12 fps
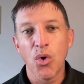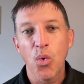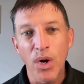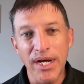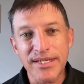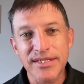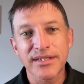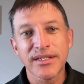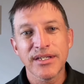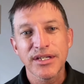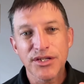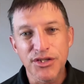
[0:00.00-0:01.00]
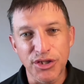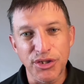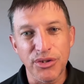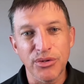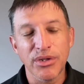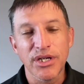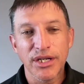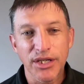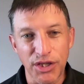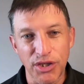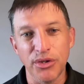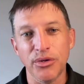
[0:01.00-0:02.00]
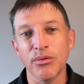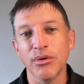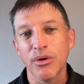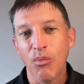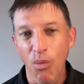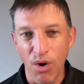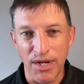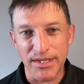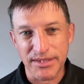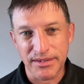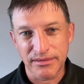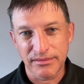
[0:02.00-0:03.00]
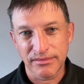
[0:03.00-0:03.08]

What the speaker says: What do you want?